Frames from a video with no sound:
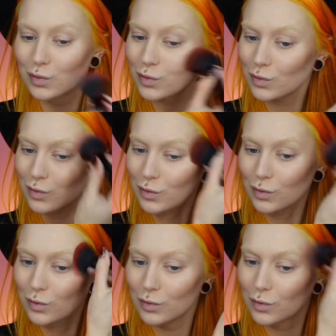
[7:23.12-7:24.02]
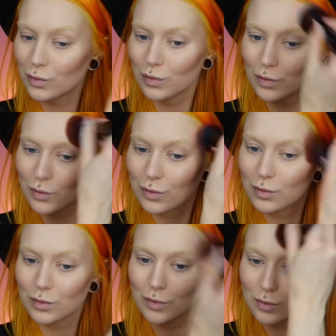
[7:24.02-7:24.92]

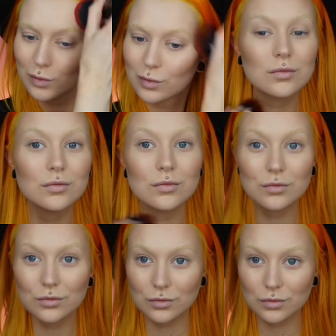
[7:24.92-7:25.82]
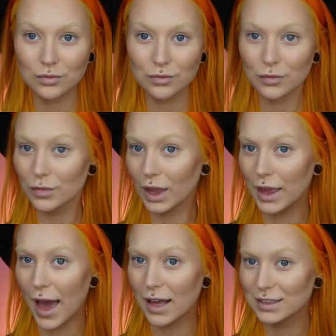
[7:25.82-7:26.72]
No one is speaking in this clip.